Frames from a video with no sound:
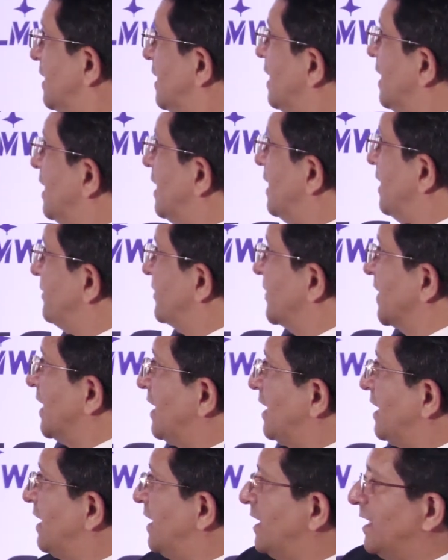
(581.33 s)

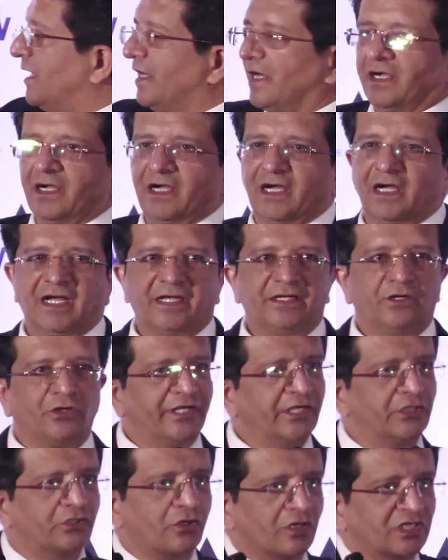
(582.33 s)
I
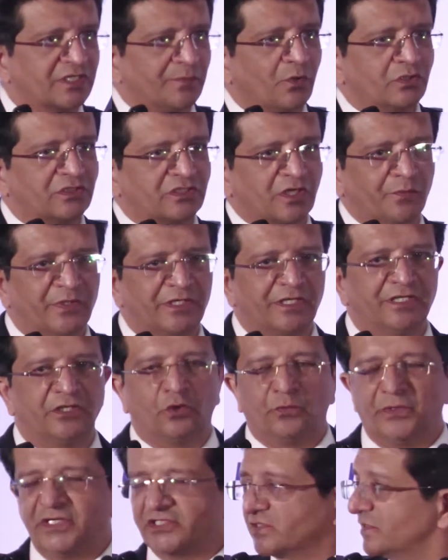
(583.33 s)
already talked about terminal
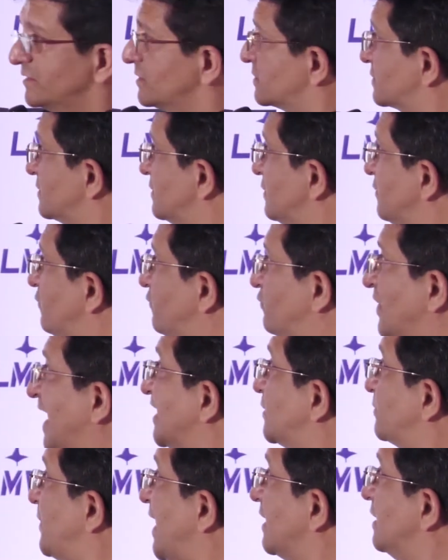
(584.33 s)
innovations.
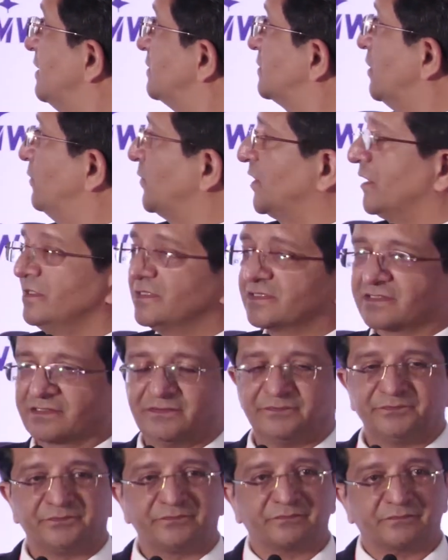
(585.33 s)
Flat panel
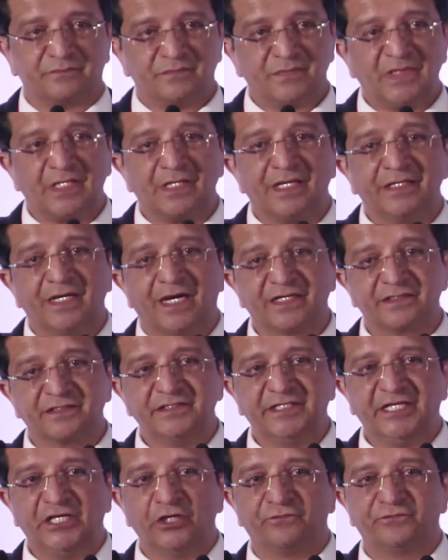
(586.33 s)
terminals are
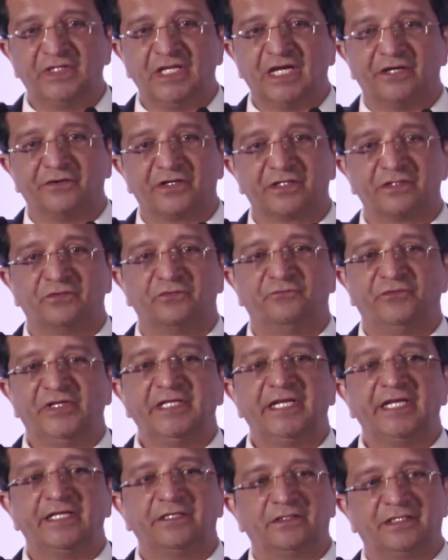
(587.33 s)
the need of the hour. We
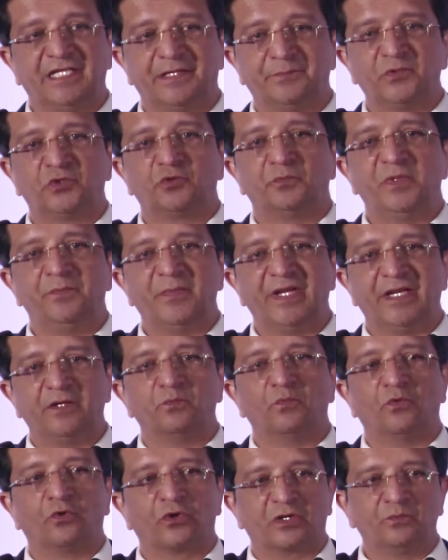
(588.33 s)
need them to be
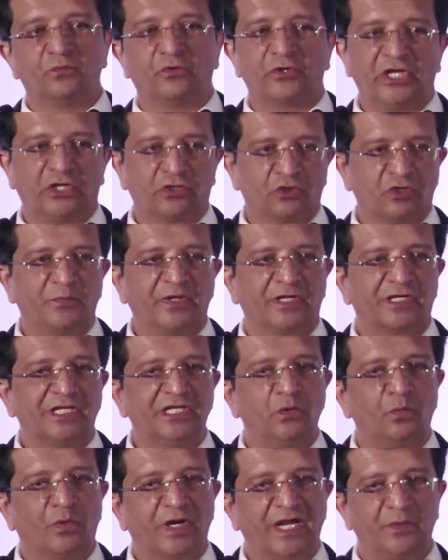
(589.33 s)
made more and more
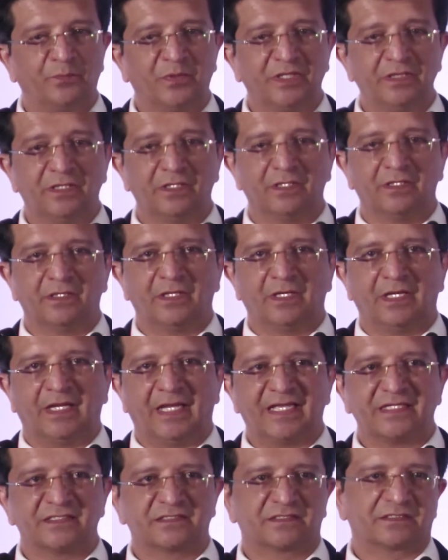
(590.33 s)
economically viable
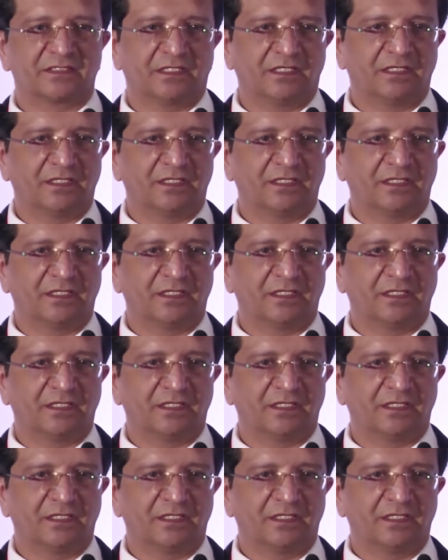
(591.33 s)
as